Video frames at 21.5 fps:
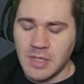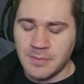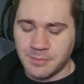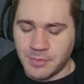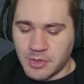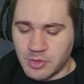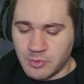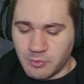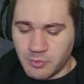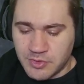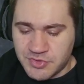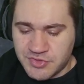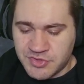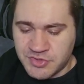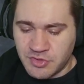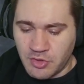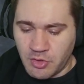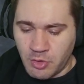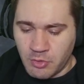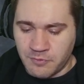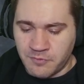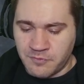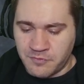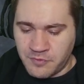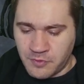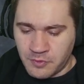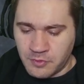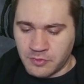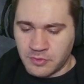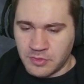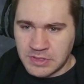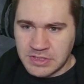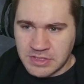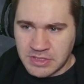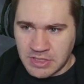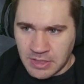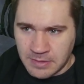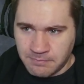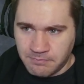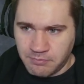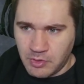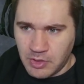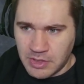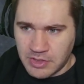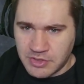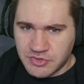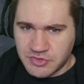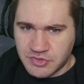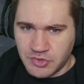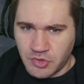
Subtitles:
but it wasn't overtly complex